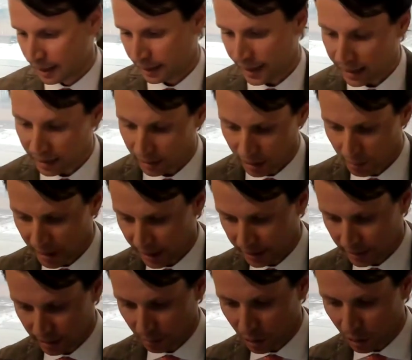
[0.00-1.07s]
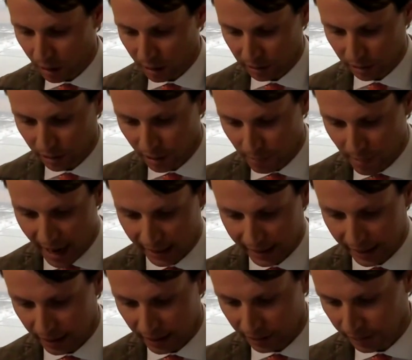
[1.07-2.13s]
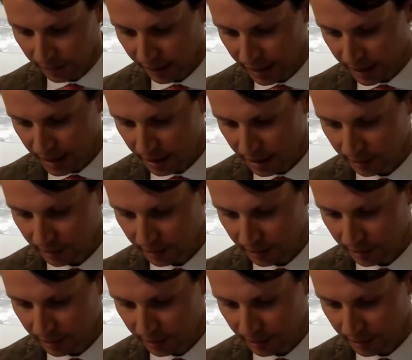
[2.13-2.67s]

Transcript: That eliminates some costs on the back end of a lease.